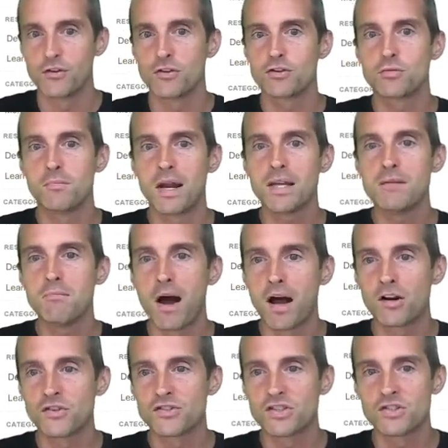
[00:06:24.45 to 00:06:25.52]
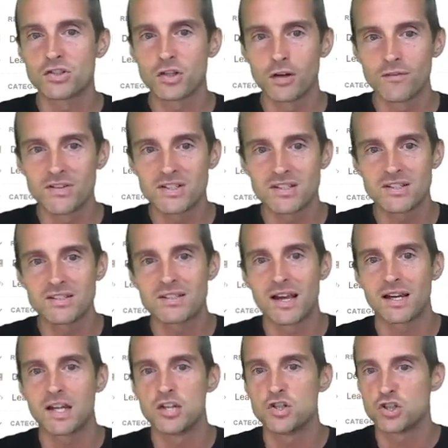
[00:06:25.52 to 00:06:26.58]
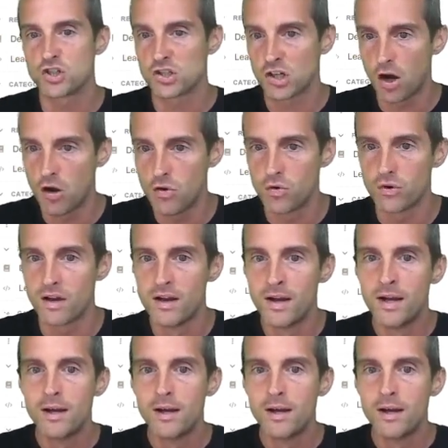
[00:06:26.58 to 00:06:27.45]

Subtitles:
There's many models and services that can just code,